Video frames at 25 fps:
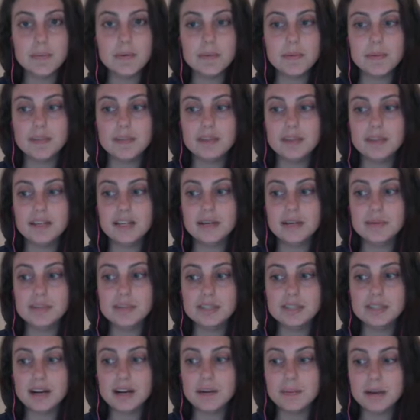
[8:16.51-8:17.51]
and he would
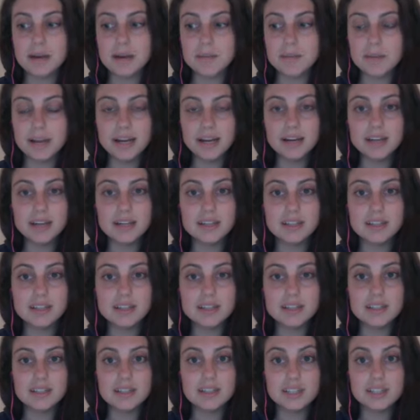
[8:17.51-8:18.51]
tell my parents
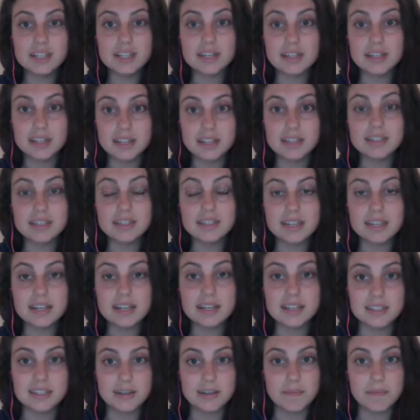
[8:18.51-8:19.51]
she needs to
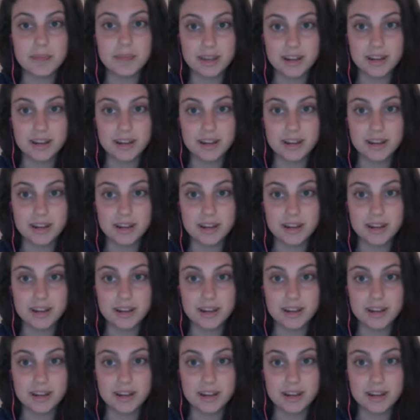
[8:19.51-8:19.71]
eat something